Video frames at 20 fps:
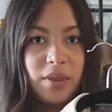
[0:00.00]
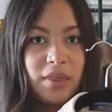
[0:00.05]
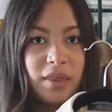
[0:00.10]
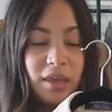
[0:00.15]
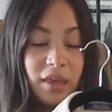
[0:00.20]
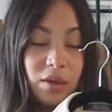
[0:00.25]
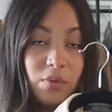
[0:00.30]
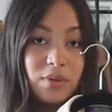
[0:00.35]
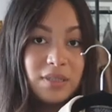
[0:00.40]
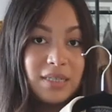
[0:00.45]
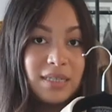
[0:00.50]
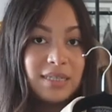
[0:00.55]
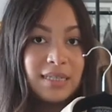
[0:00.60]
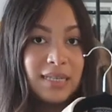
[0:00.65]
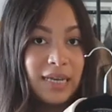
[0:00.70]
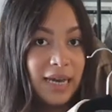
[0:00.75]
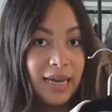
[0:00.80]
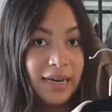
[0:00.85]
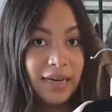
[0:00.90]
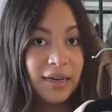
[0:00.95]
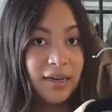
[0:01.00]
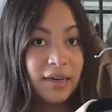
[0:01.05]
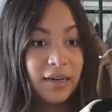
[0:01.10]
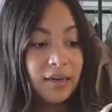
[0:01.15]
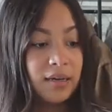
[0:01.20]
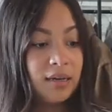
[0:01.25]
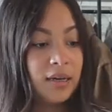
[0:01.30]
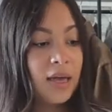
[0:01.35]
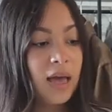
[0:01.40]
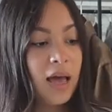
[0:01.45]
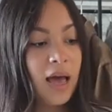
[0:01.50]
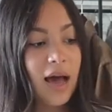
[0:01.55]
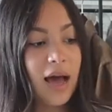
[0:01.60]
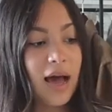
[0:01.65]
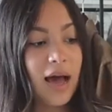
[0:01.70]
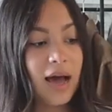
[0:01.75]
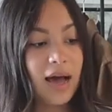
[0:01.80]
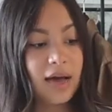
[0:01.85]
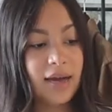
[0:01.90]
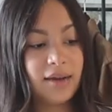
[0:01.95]
I think it was a tenner
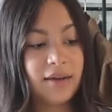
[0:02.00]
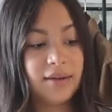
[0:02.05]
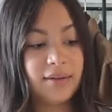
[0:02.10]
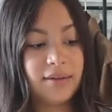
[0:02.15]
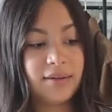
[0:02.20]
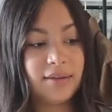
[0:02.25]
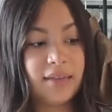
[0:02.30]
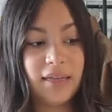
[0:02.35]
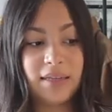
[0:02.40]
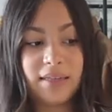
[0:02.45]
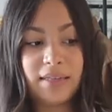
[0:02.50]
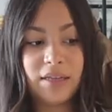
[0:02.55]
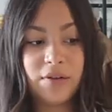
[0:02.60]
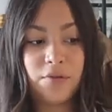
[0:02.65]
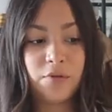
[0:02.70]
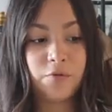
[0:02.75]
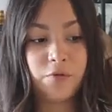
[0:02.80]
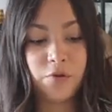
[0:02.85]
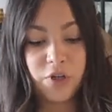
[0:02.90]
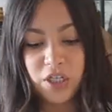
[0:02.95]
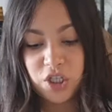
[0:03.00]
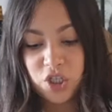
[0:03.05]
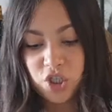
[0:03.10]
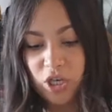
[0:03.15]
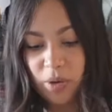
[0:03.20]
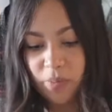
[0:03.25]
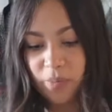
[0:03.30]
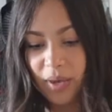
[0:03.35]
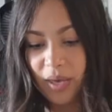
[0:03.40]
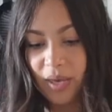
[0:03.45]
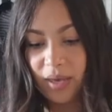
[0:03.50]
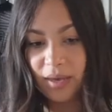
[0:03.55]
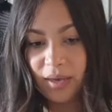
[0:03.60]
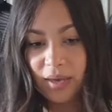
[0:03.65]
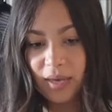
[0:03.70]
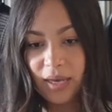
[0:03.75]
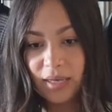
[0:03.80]
and they did free shipping.